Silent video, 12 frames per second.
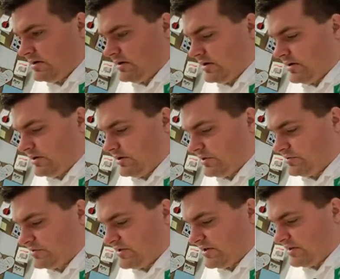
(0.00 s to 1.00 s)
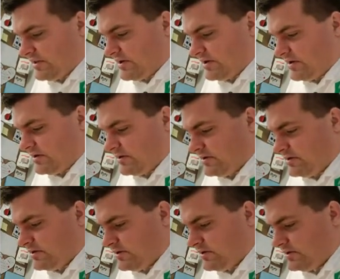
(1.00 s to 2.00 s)
r cosine theta
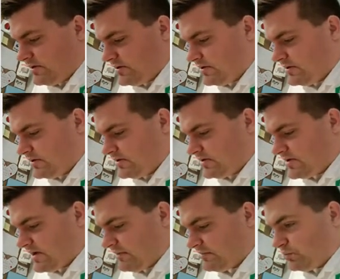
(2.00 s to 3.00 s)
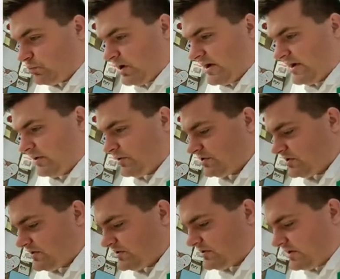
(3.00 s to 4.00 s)
times y, which
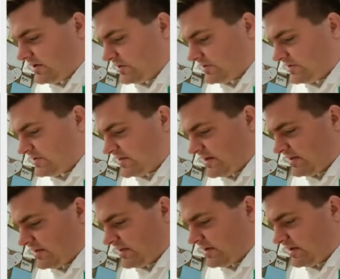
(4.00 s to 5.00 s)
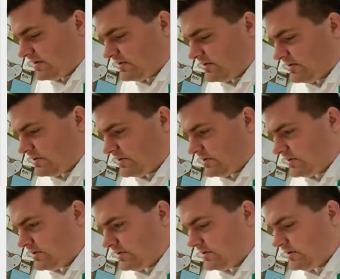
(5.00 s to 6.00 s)
is r sine theta.
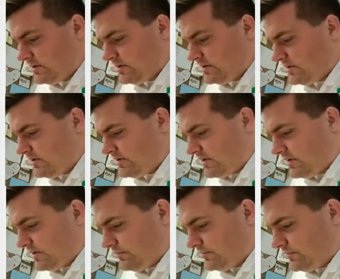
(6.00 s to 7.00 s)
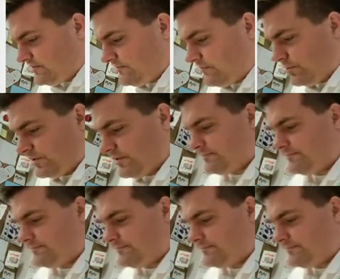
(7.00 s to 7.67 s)
And that equals 4.